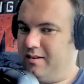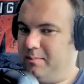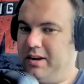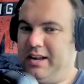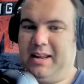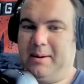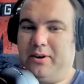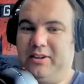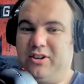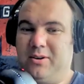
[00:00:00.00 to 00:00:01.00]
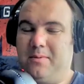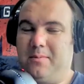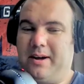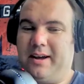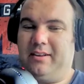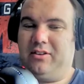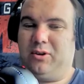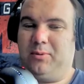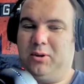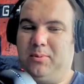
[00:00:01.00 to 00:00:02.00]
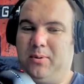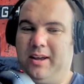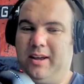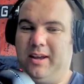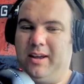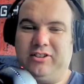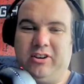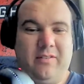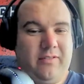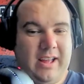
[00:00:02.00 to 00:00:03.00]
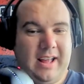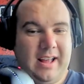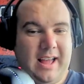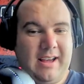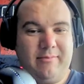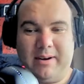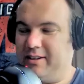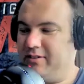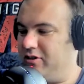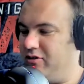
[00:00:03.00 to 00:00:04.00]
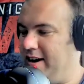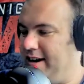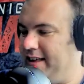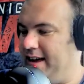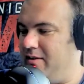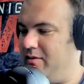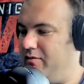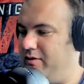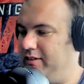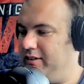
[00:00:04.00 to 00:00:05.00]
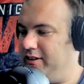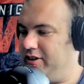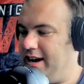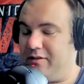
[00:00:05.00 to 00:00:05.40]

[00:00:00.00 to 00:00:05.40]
Panini Prism by WWE. That's the only thing I've managed to track down recently, Jack.